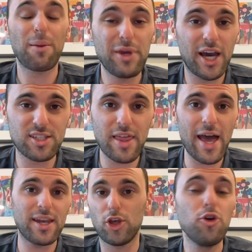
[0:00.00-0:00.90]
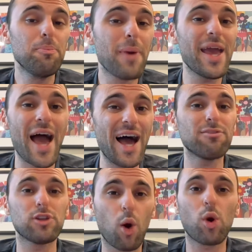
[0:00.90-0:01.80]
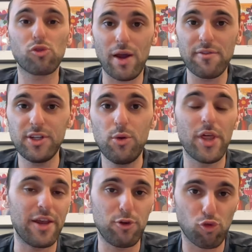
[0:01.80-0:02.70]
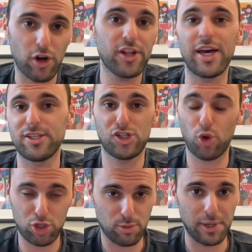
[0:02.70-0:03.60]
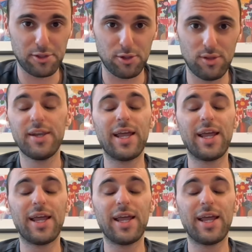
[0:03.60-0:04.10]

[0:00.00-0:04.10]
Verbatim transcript: And because of that, you may have lower revenue than if you run it as a short-term rental.